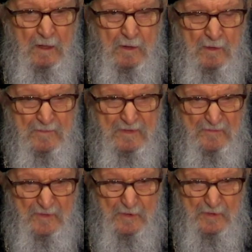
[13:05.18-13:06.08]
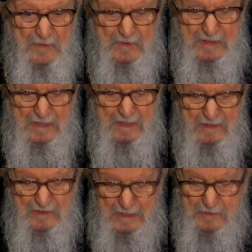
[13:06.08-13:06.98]
of the first 3
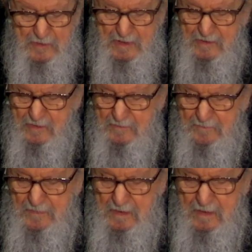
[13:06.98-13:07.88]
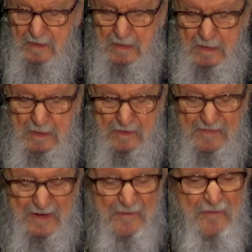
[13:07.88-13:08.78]
centuries, the
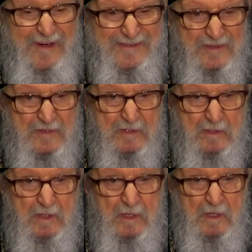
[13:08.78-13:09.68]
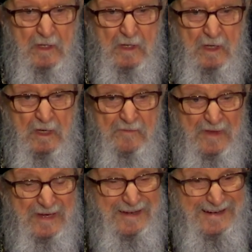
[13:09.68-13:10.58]
very fast and
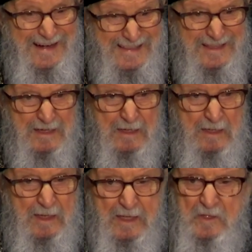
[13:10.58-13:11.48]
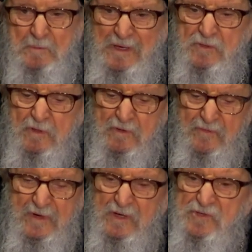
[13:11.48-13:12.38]
very radical expansion
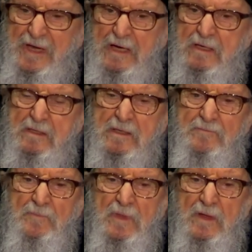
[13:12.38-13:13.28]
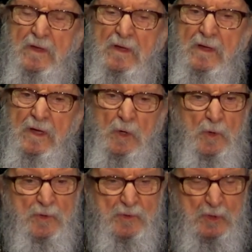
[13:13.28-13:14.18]
of Christianity
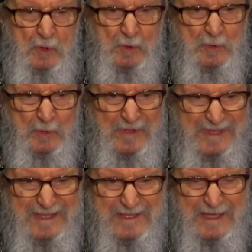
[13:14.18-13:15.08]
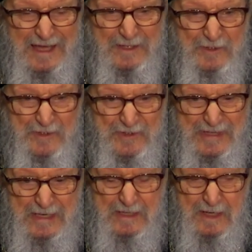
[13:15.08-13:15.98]
was due to this
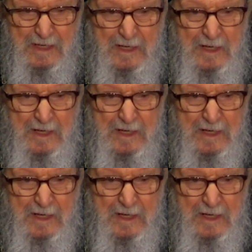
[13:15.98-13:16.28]
understanding.